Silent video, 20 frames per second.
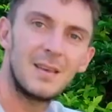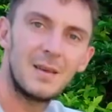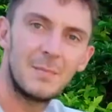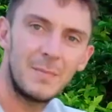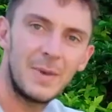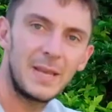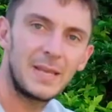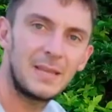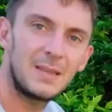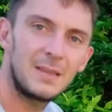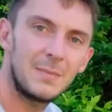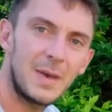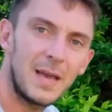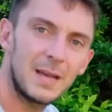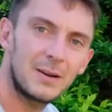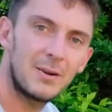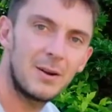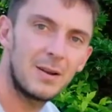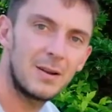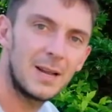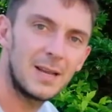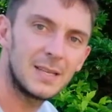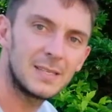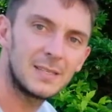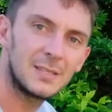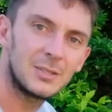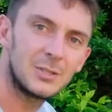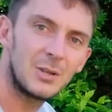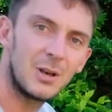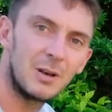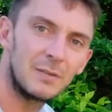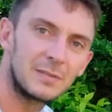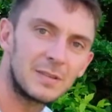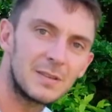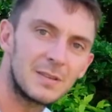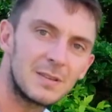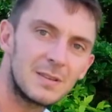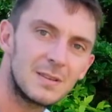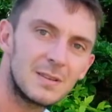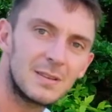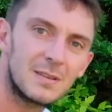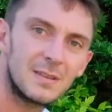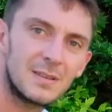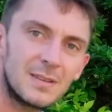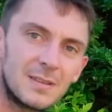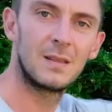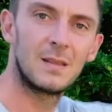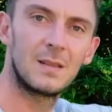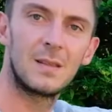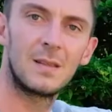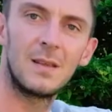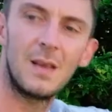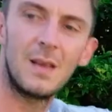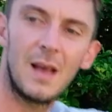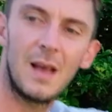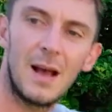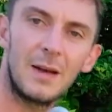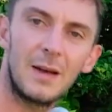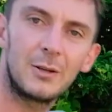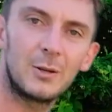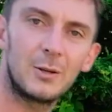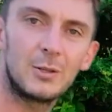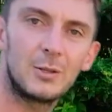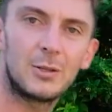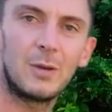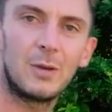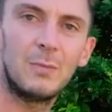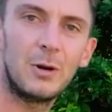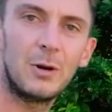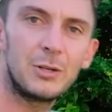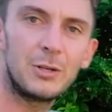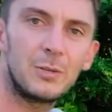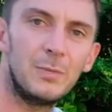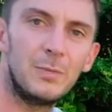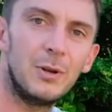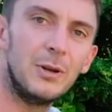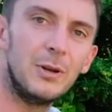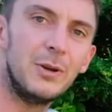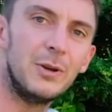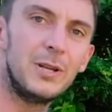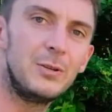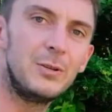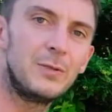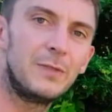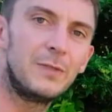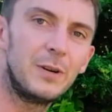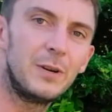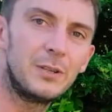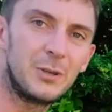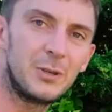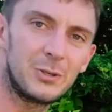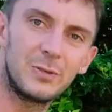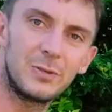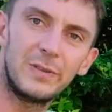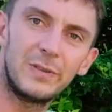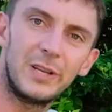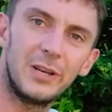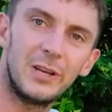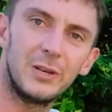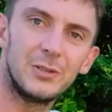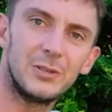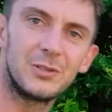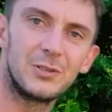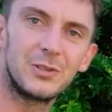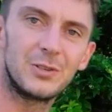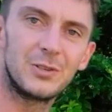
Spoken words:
making the background nice and soft, how to control motion blur in your photos or videos.